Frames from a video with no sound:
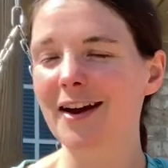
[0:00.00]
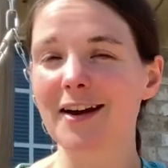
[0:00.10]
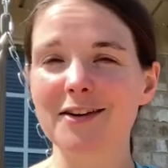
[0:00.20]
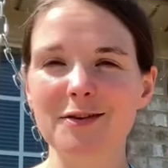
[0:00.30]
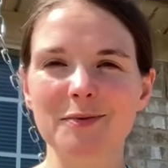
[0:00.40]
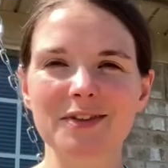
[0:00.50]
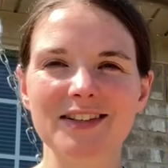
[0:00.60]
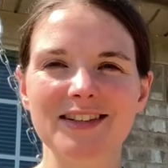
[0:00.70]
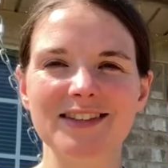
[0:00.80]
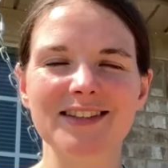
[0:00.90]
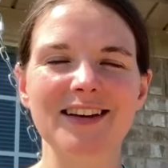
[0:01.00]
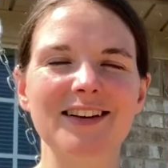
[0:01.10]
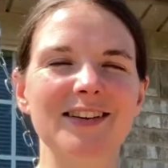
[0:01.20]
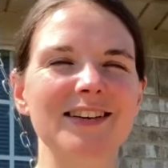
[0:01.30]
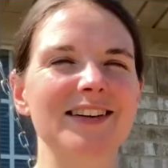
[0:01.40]
100% set
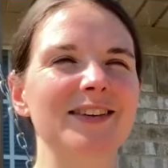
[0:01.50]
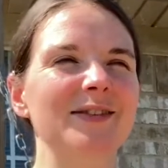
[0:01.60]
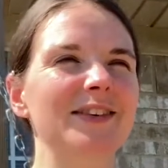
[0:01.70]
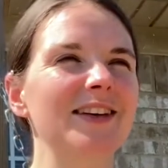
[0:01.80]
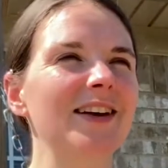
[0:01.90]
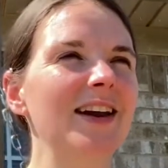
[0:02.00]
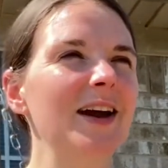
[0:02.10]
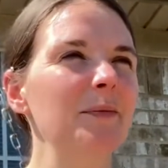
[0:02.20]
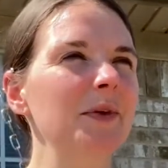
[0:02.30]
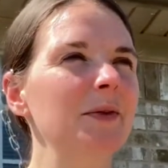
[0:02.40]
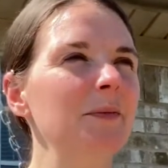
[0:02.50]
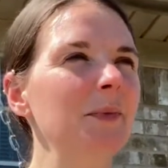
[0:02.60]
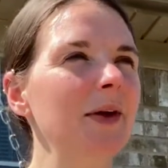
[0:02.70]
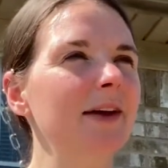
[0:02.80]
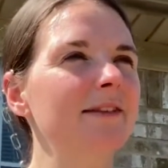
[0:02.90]
on that it would not happen,
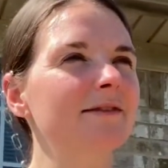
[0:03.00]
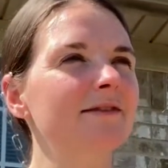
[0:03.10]
but